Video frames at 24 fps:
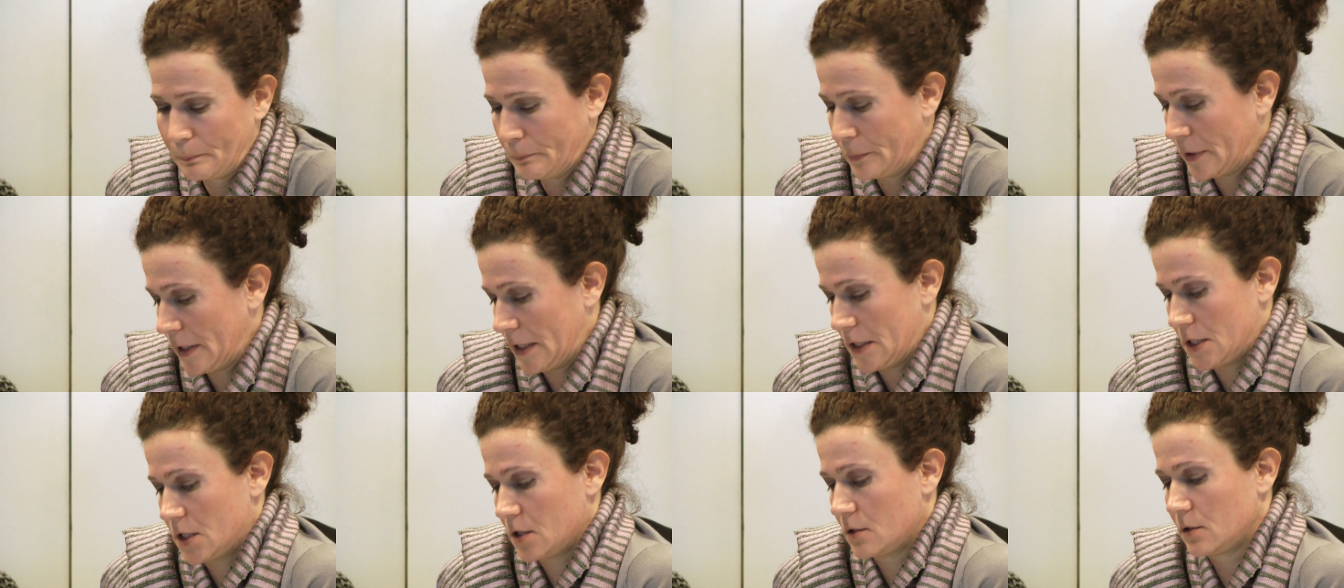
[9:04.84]

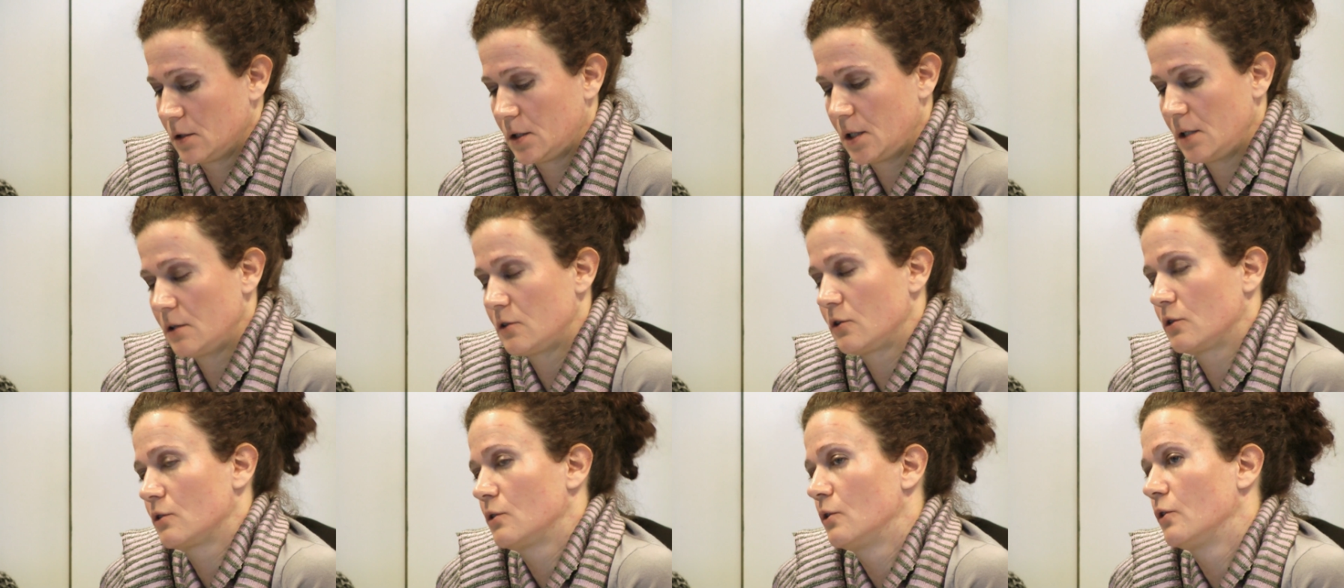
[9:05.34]
political
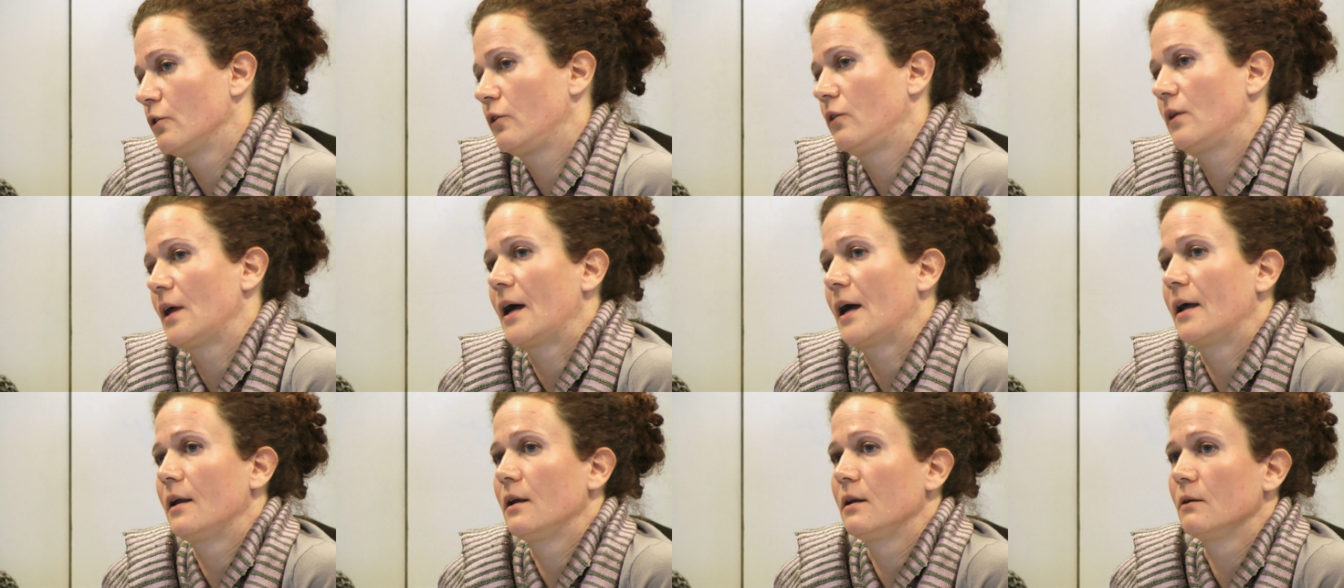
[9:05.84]
discourse
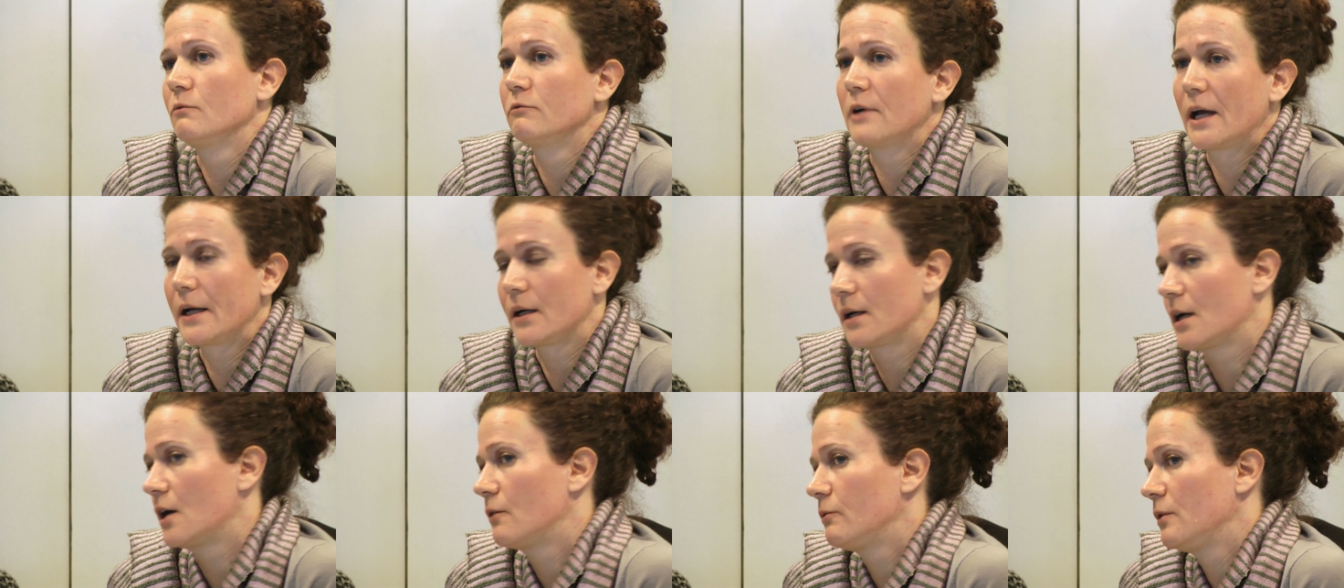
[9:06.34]
that
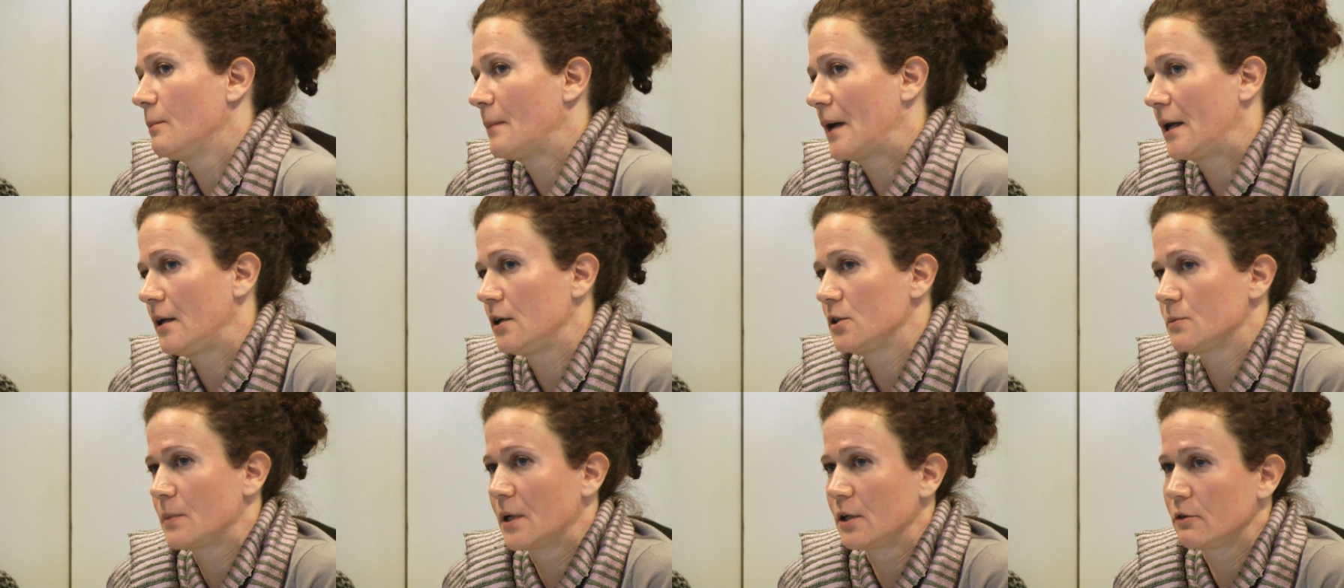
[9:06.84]
right now we
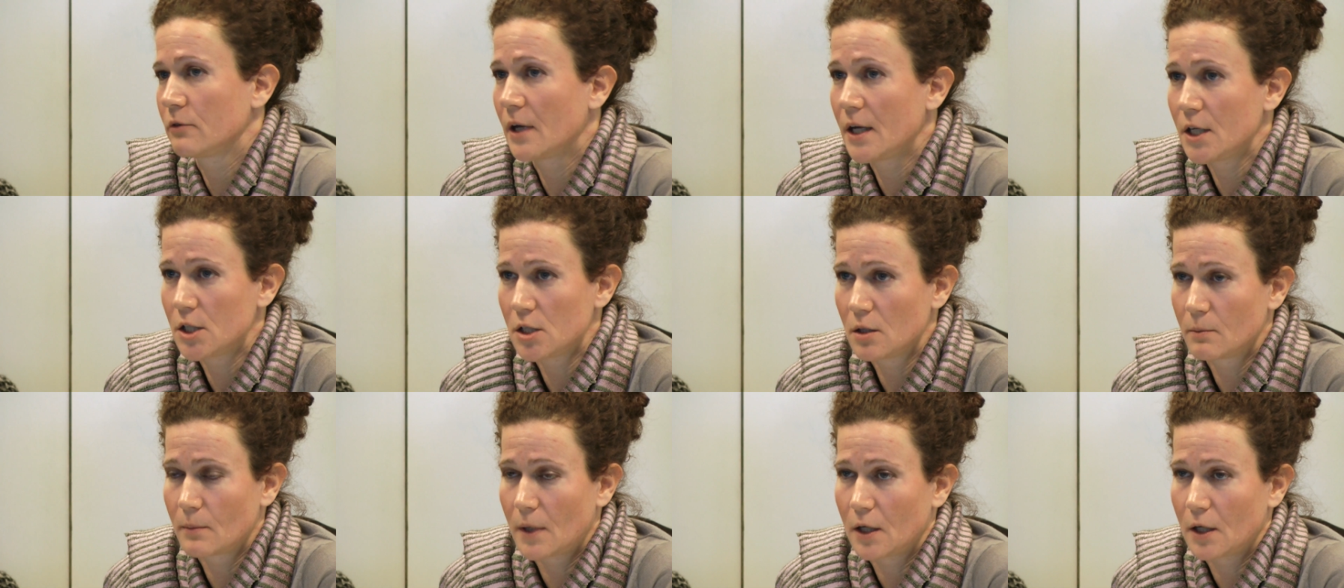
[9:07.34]
manage migration.